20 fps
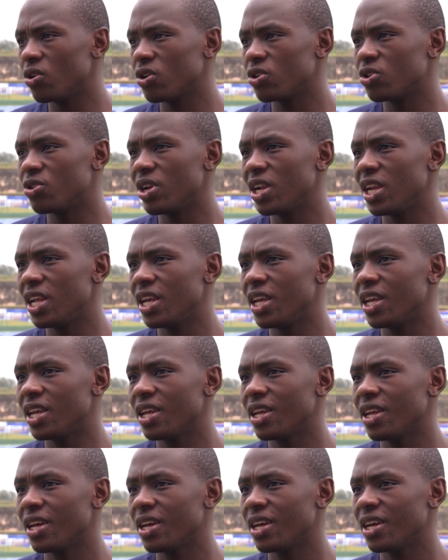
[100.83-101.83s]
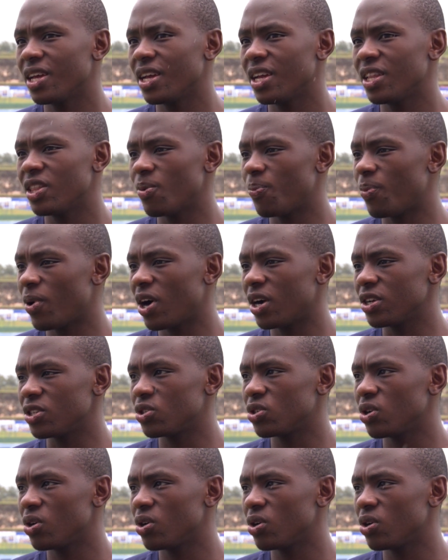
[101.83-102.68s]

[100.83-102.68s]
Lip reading: not really in the past.